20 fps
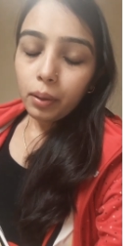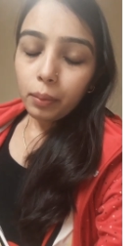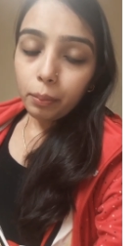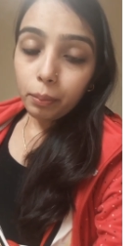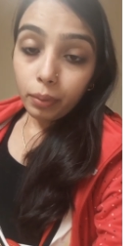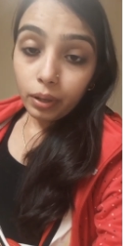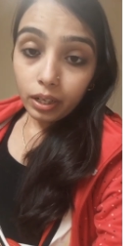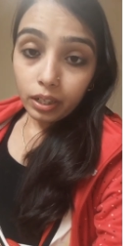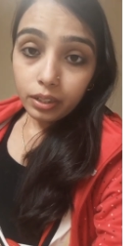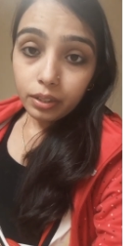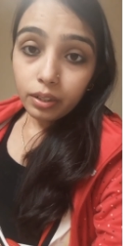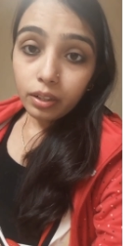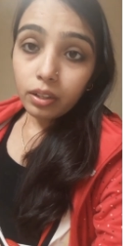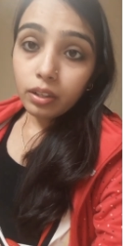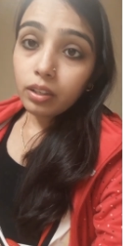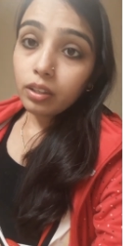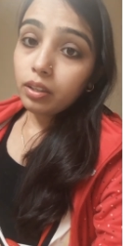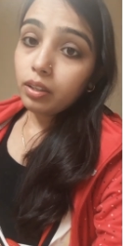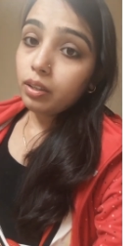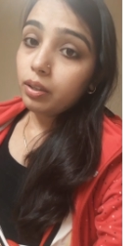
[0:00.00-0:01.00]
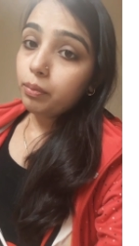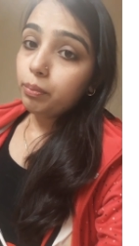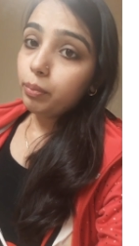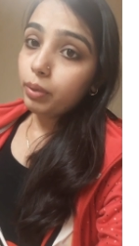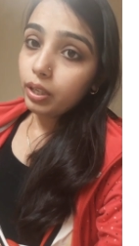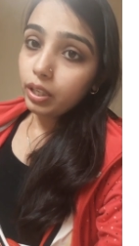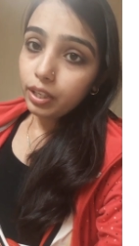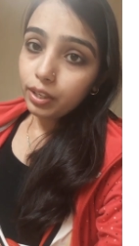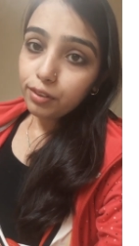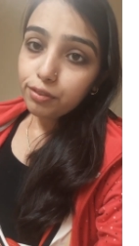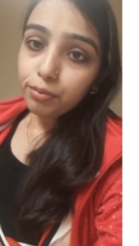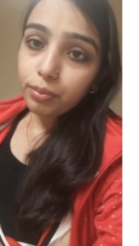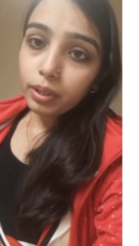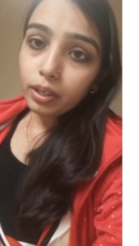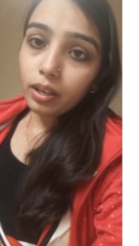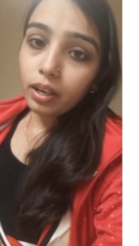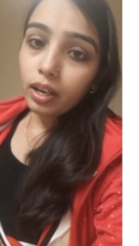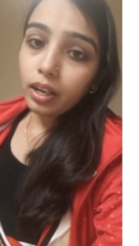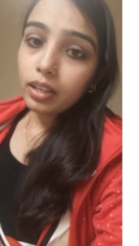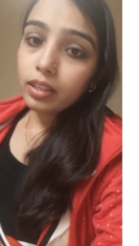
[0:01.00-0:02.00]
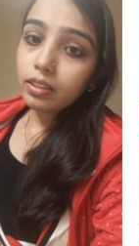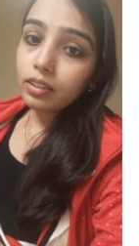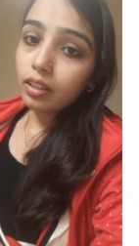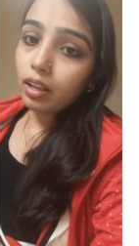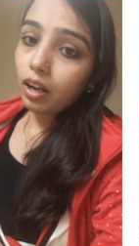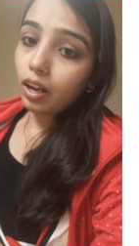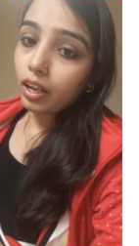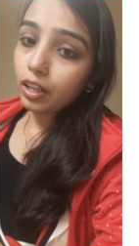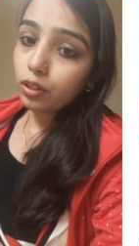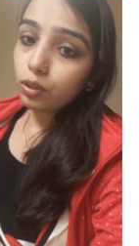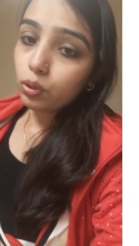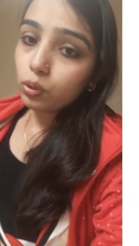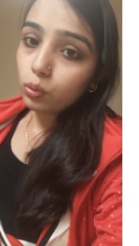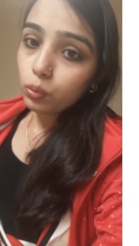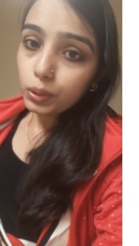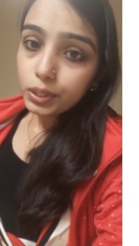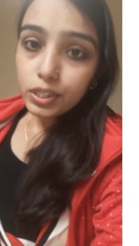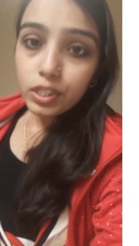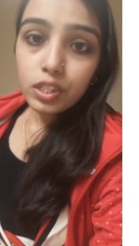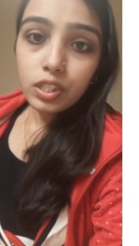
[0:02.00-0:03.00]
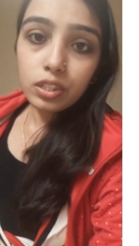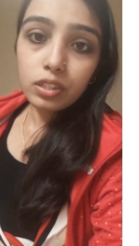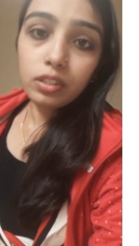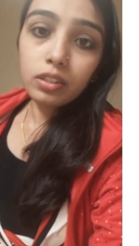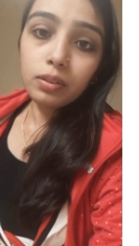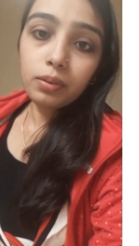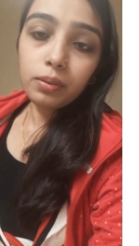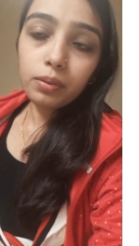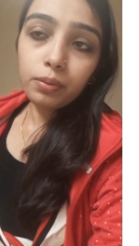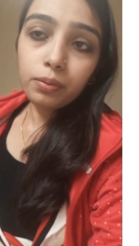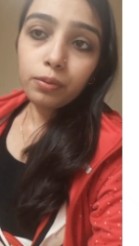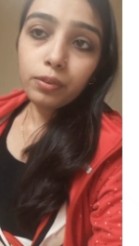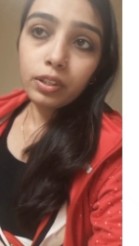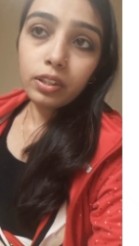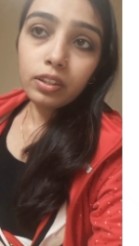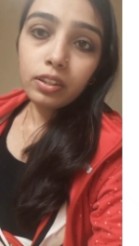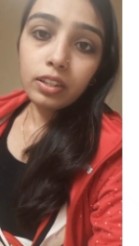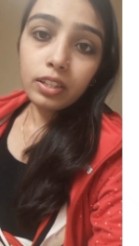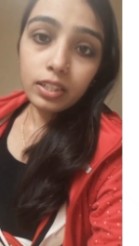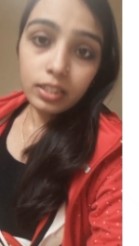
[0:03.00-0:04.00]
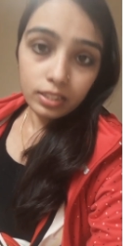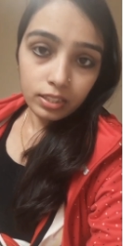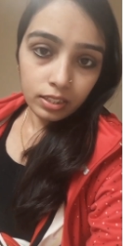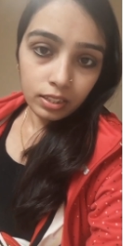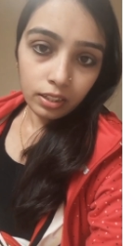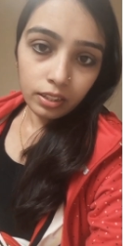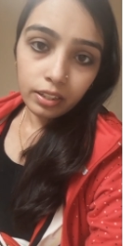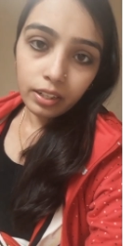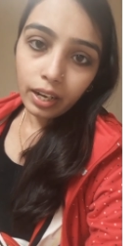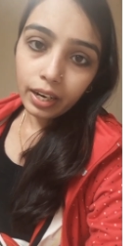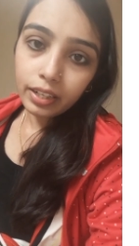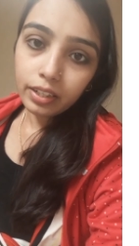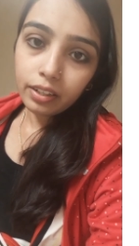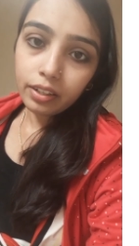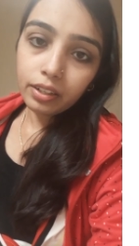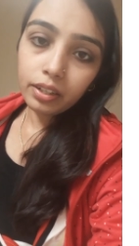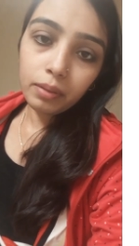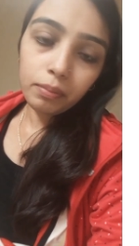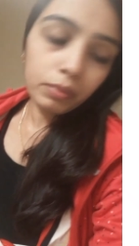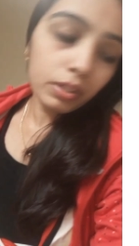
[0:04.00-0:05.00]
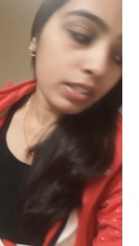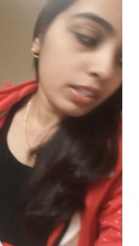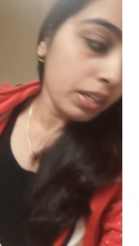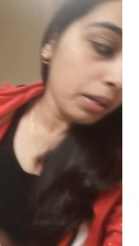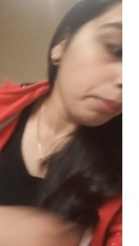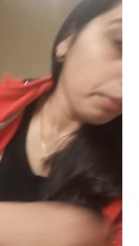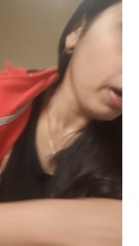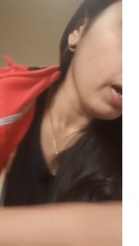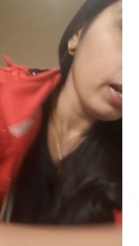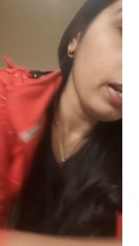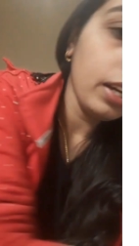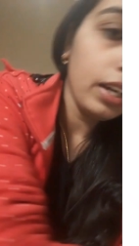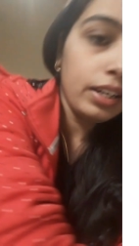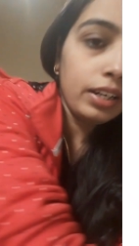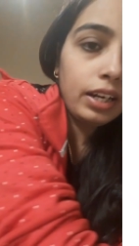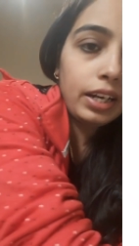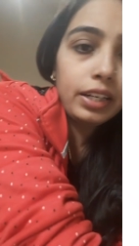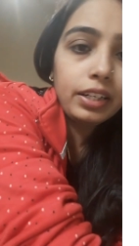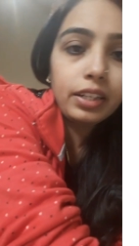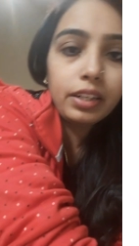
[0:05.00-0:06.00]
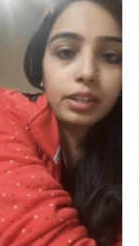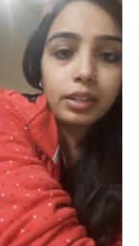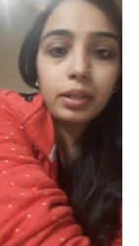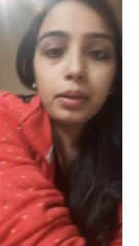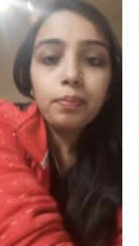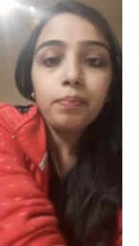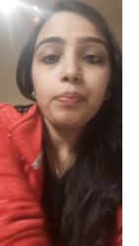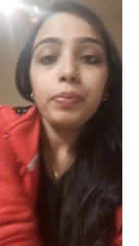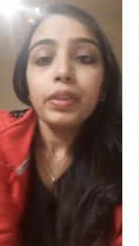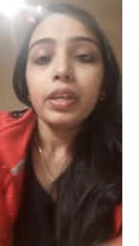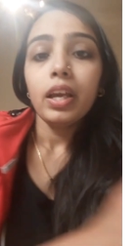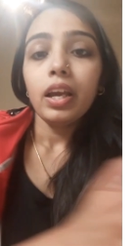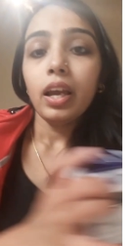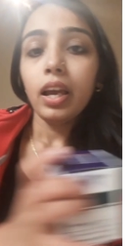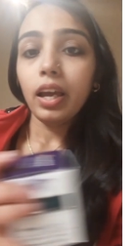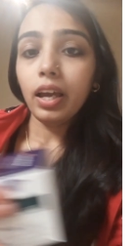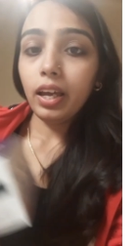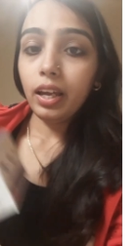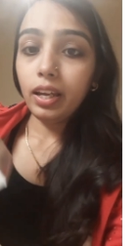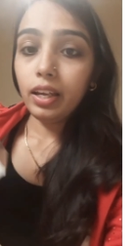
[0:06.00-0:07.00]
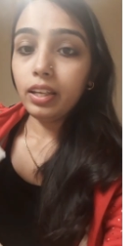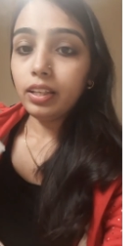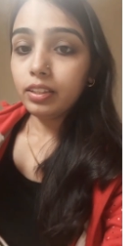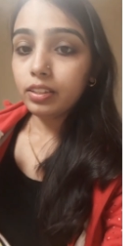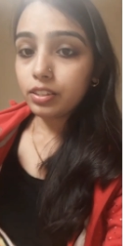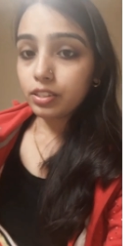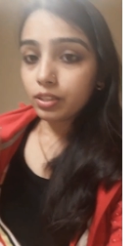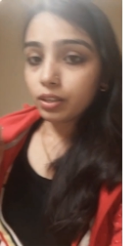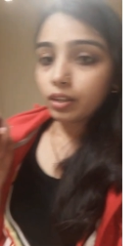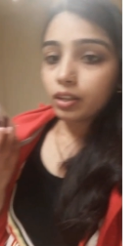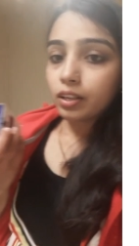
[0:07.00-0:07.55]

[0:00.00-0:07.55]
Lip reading: But believe me guys, I switch with this night cream, this Himalaya night cream, and